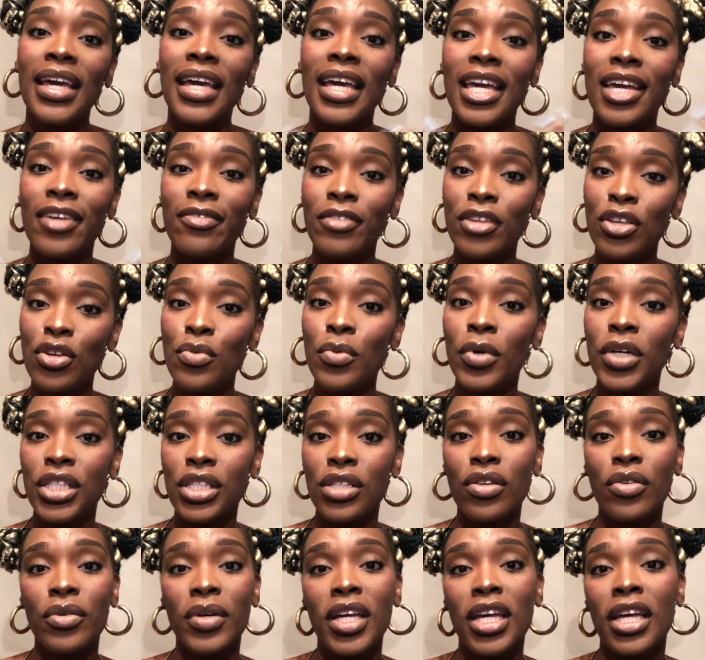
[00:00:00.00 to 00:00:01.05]
If you want to
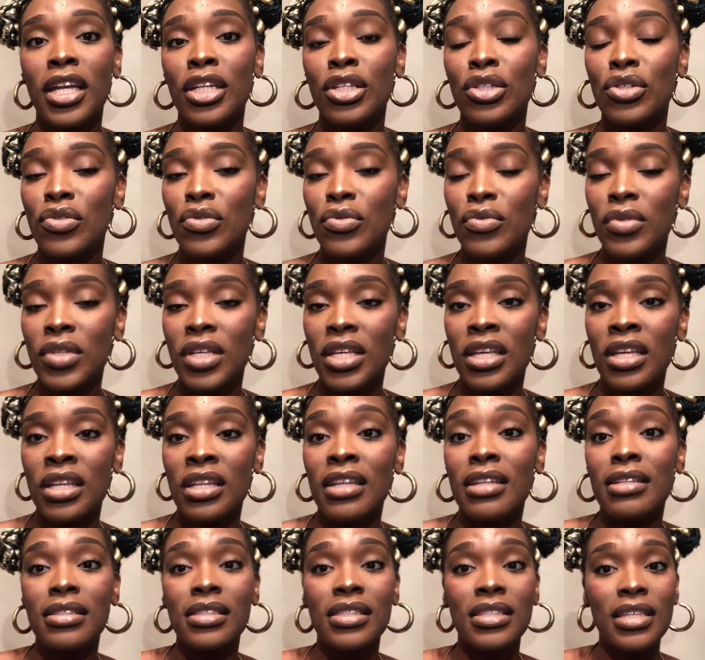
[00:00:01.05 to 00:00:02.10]
go ahead and tune in
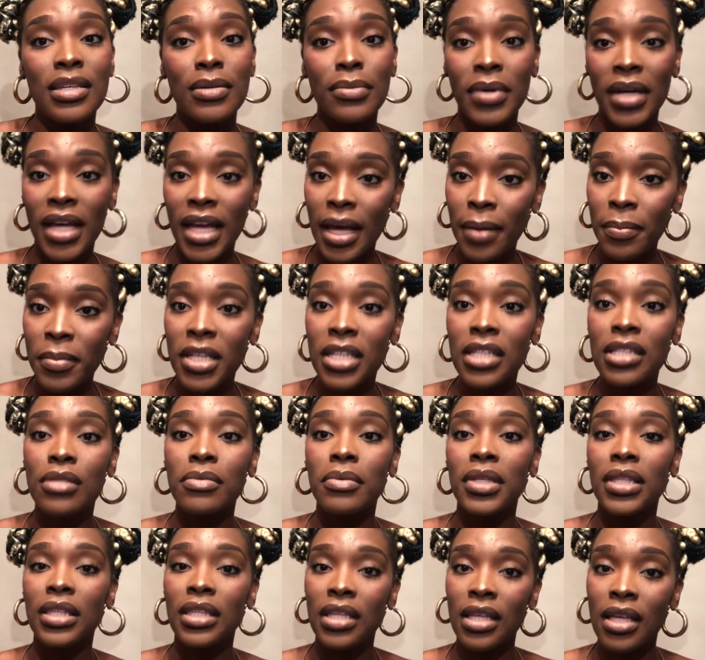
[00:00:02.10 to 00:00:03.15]
and see what happens
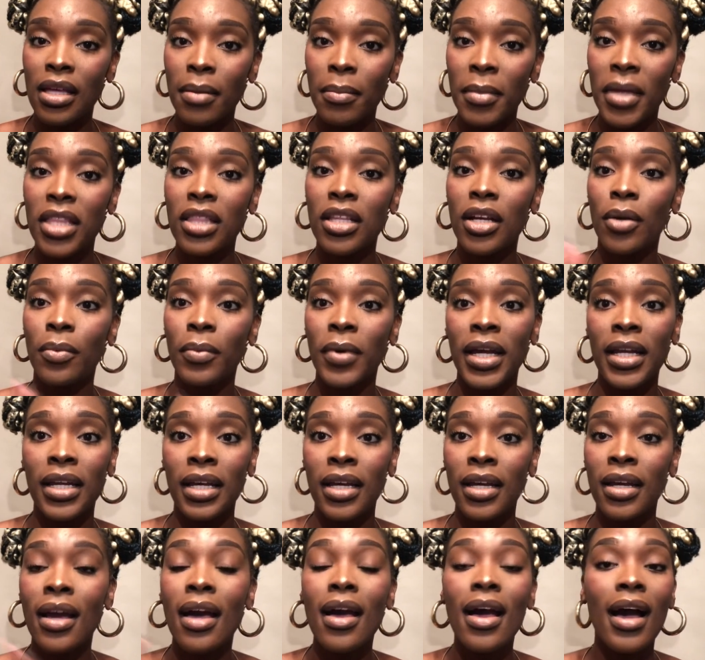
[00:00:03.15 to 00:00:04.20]
with them and their
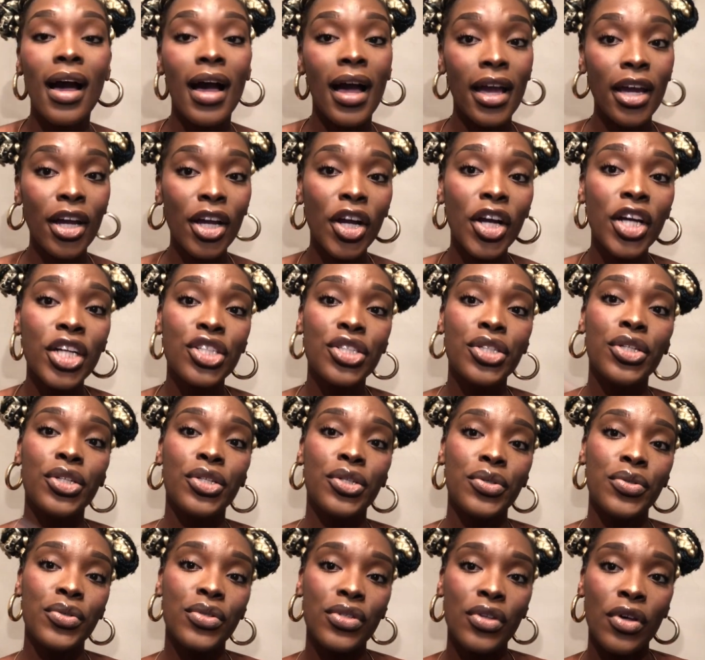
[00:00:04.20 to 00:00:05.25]
wedding, I encourage you to
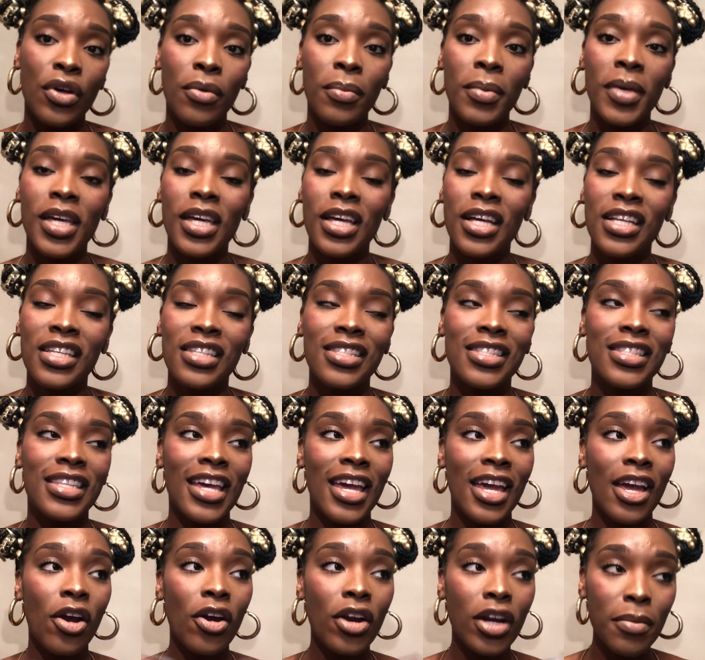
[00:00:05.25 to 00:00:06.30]
do so because
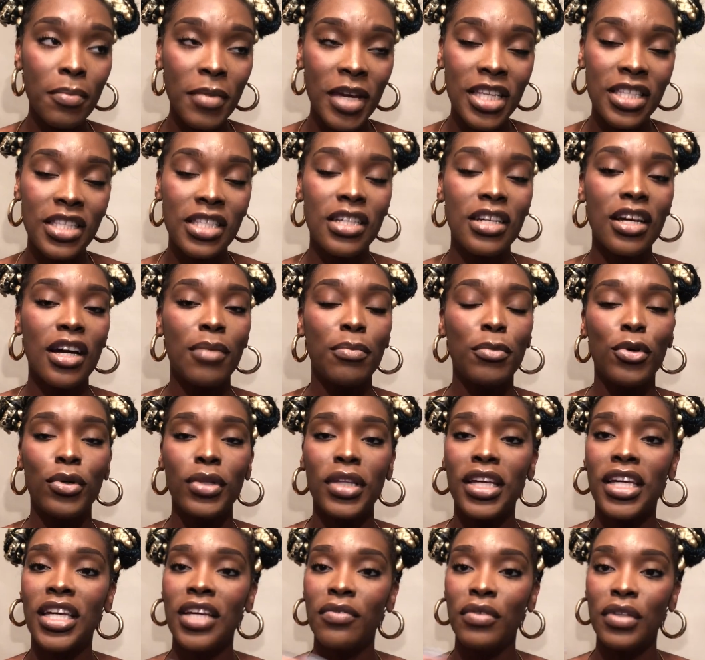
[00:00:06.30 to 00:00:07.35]
they are an amazing couple. They
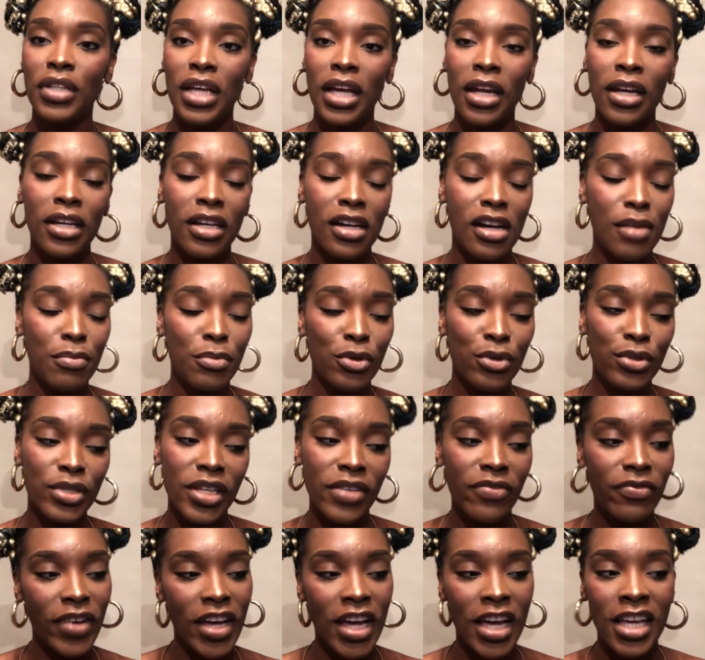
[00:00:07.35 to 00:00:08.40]
give a lot of couples
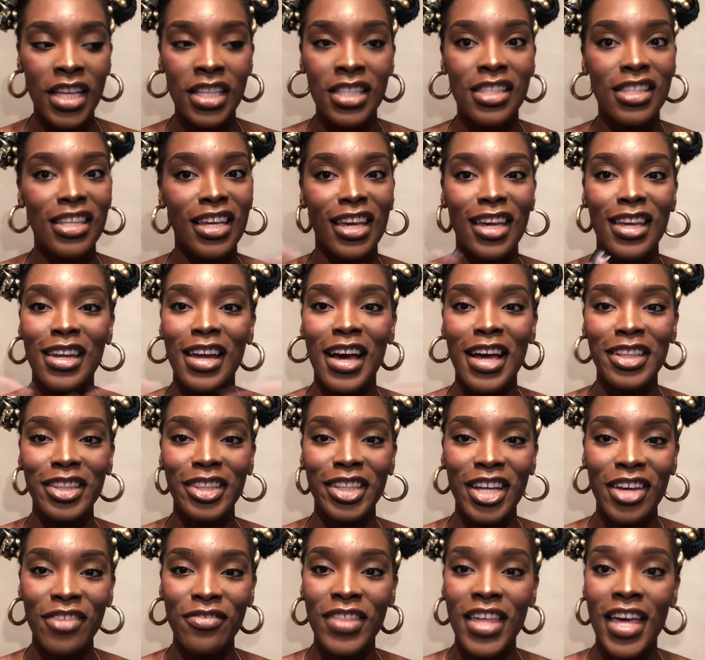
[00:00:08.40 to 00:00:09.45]
advice and I
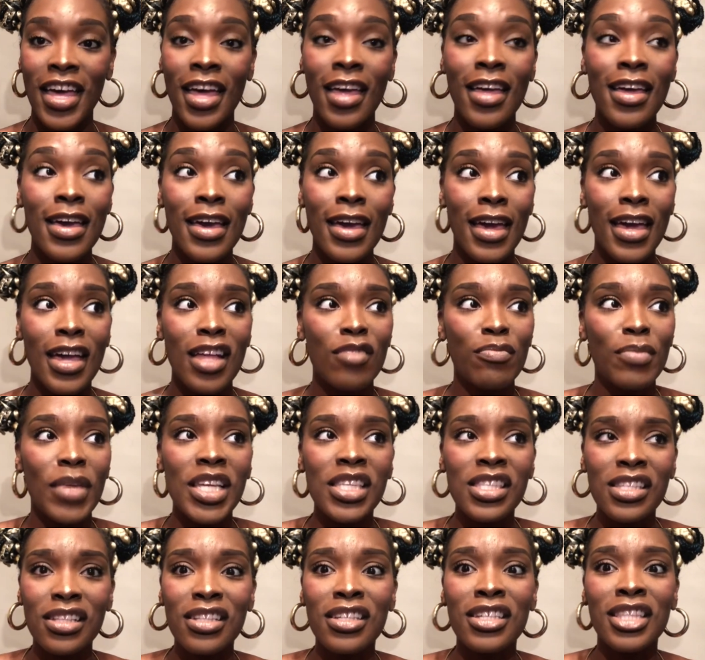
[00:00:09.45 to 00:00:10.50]
love that. And
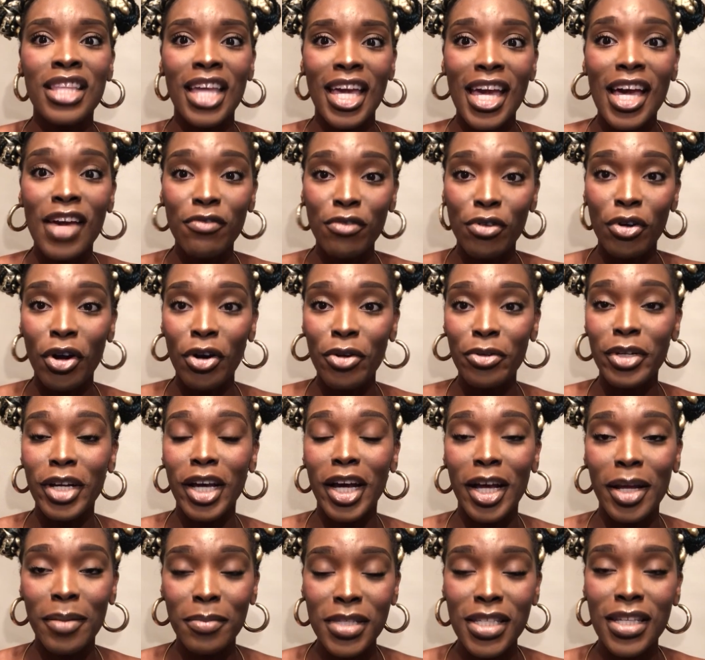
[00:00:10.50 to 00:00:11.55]
basically they have grown
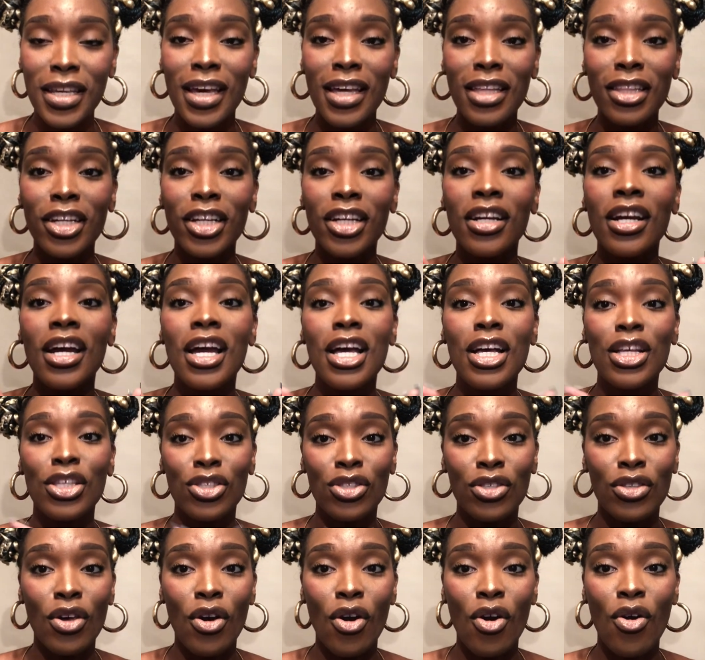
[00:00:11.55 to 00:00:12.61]
up together.
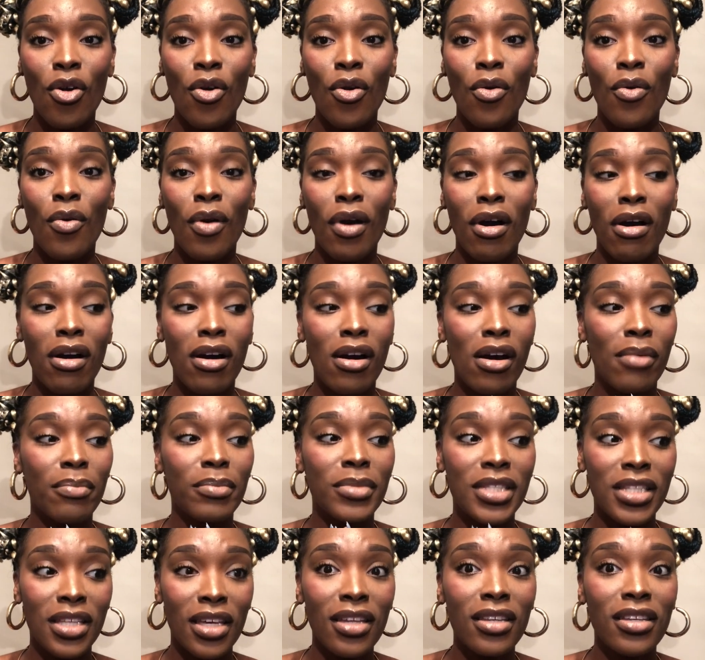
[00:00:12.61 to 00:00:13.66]
So
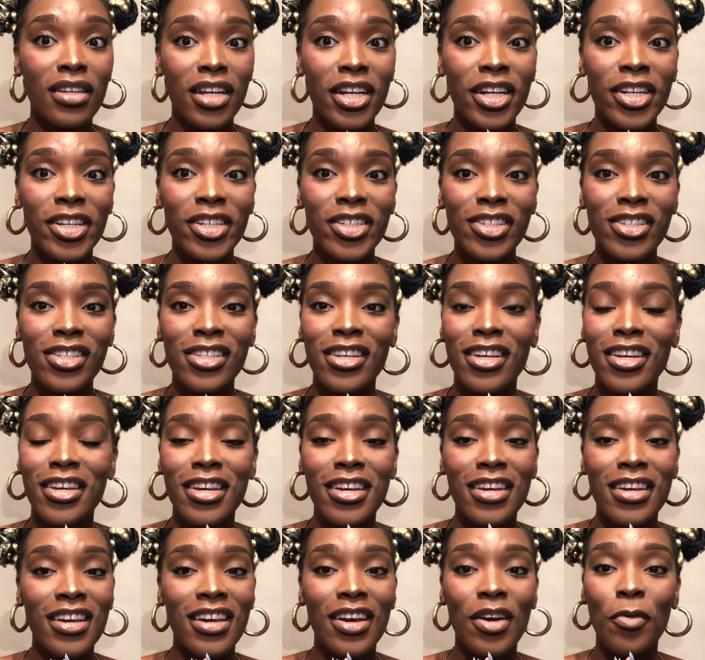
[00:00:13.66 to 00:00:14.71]
10 years
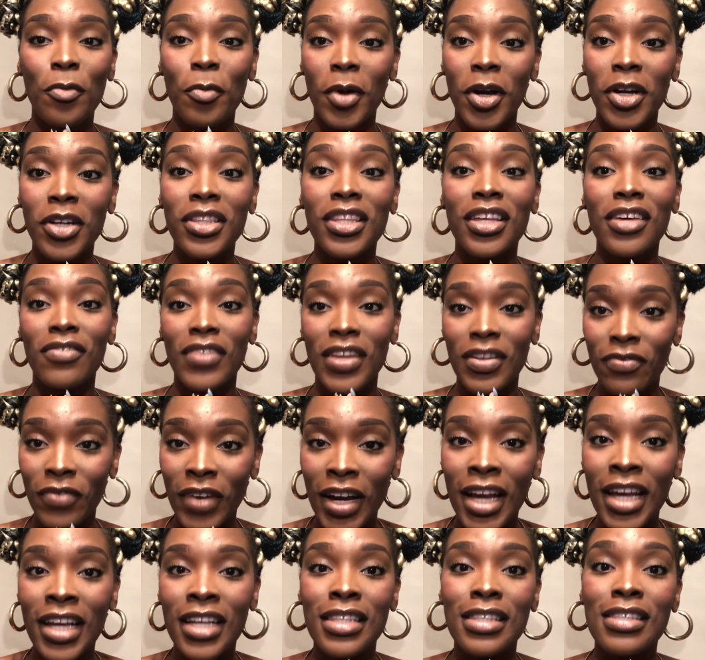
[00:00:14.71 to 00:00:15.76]
worth of
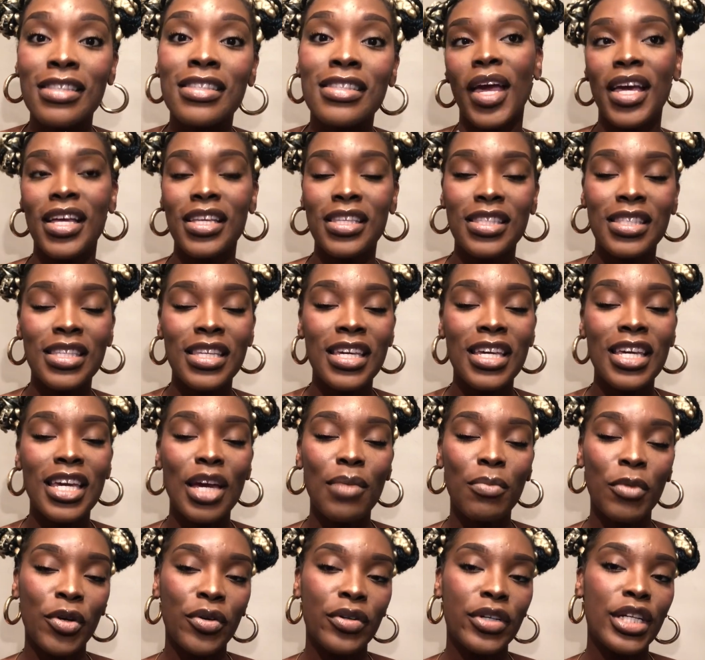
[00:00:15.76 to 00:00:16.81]
advice. Essie
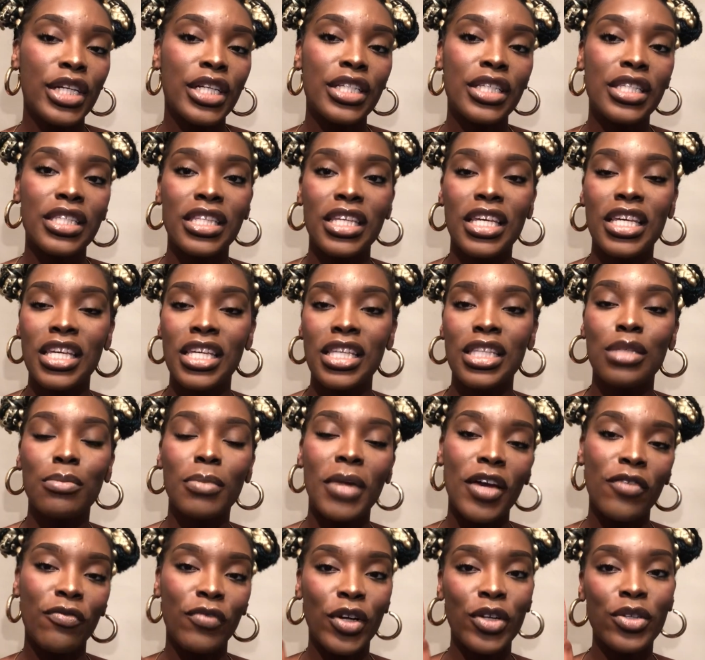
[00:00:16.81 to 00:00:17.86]
and Maurice is
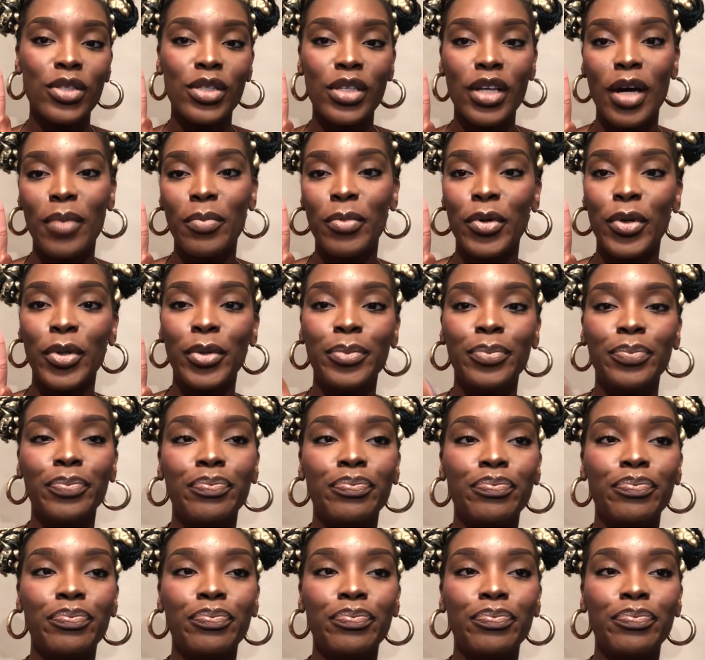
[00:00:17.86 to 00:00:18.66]
my first couple.